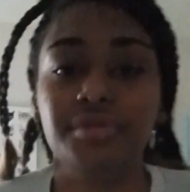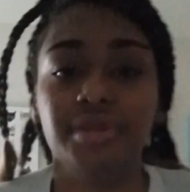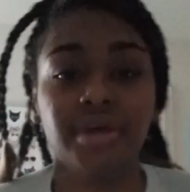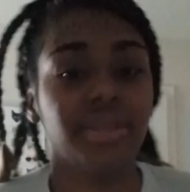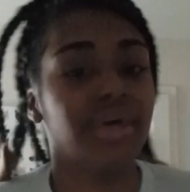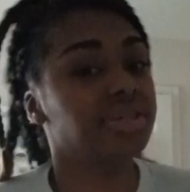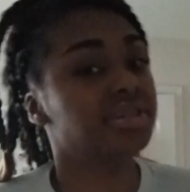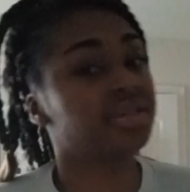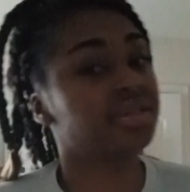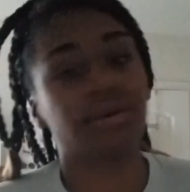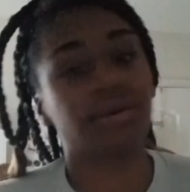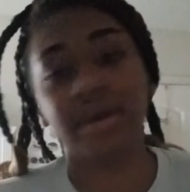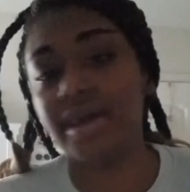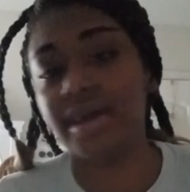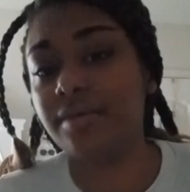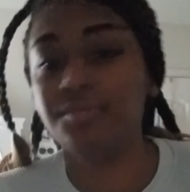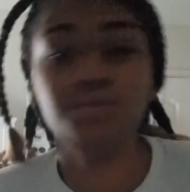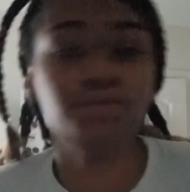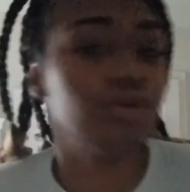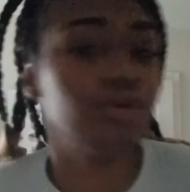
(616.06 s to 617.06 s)
That's a
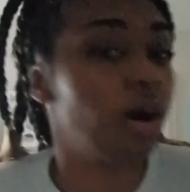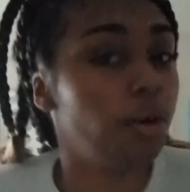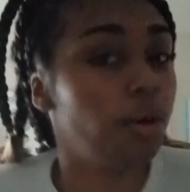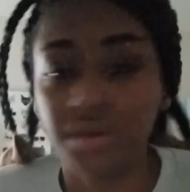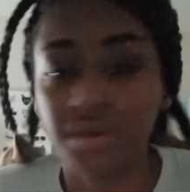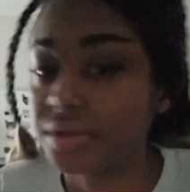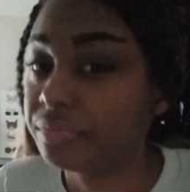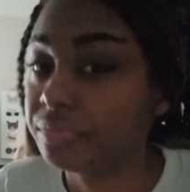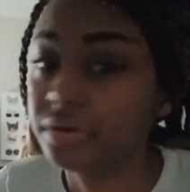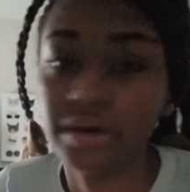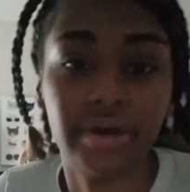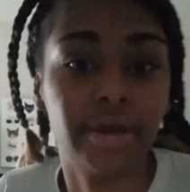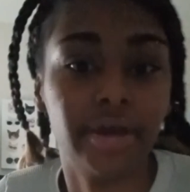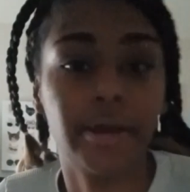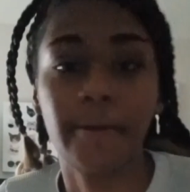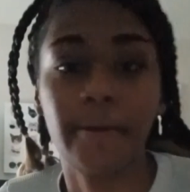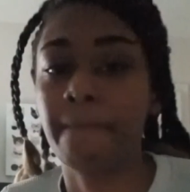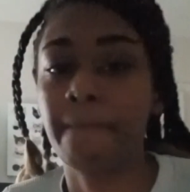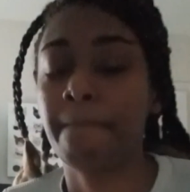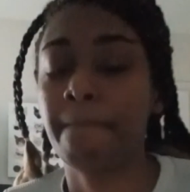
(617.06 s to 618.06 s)
game you don't want to play.
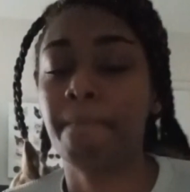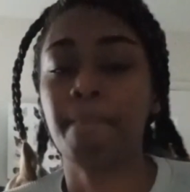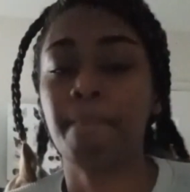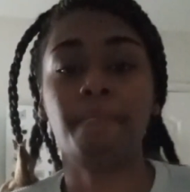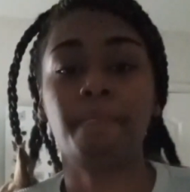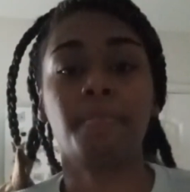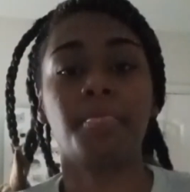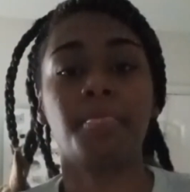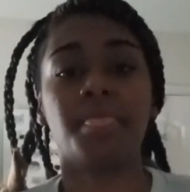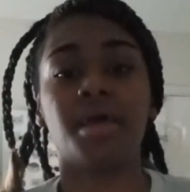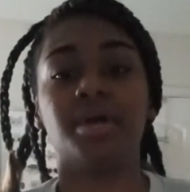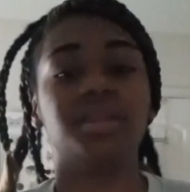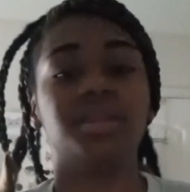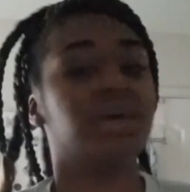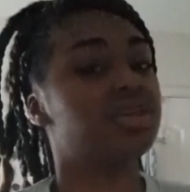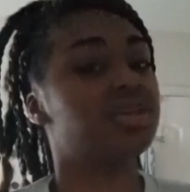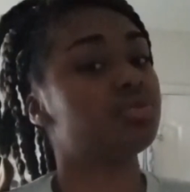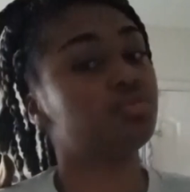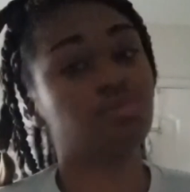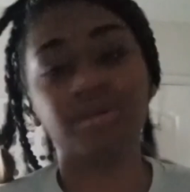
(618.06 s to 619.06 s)

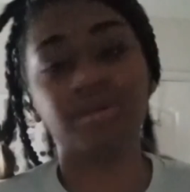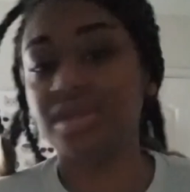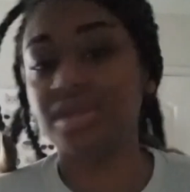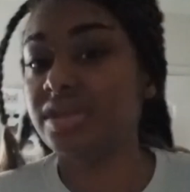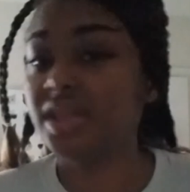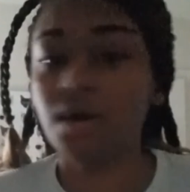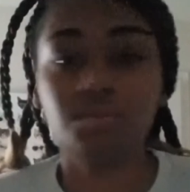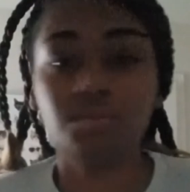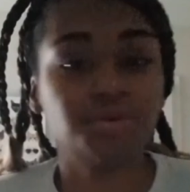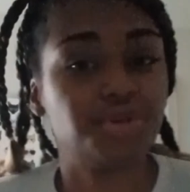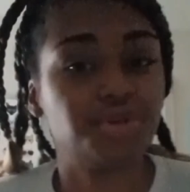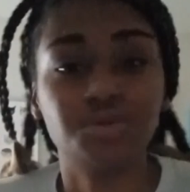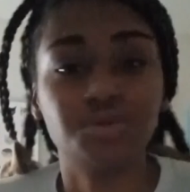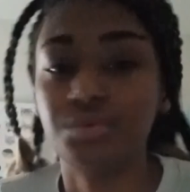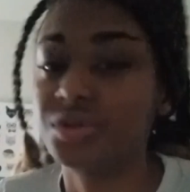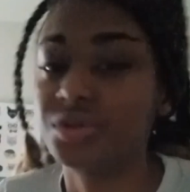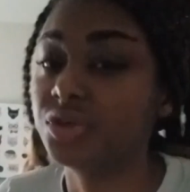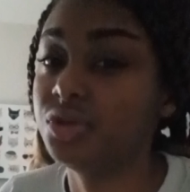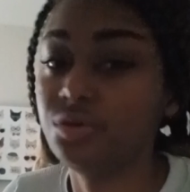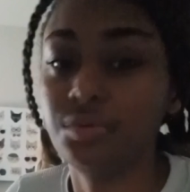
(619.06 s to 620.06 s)
That's really not what you
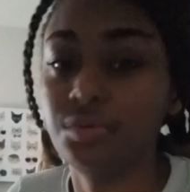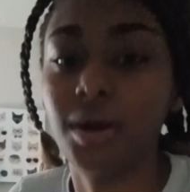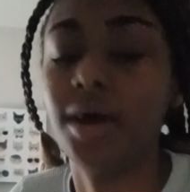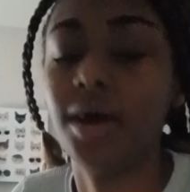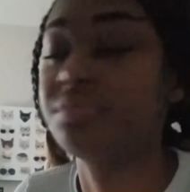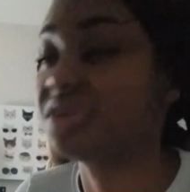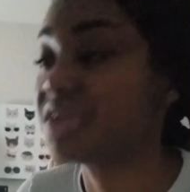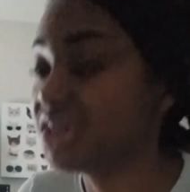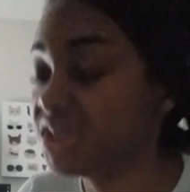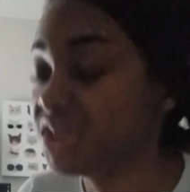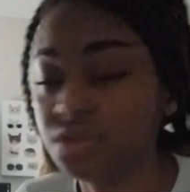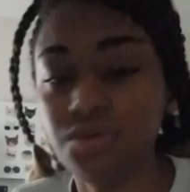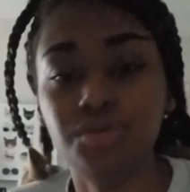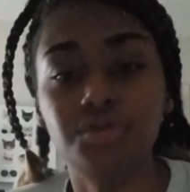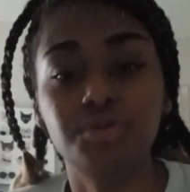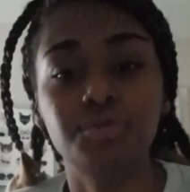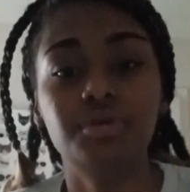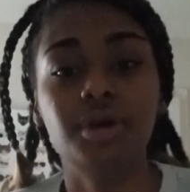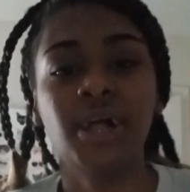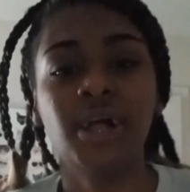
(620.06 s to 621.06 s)
want to do. I'm telling you,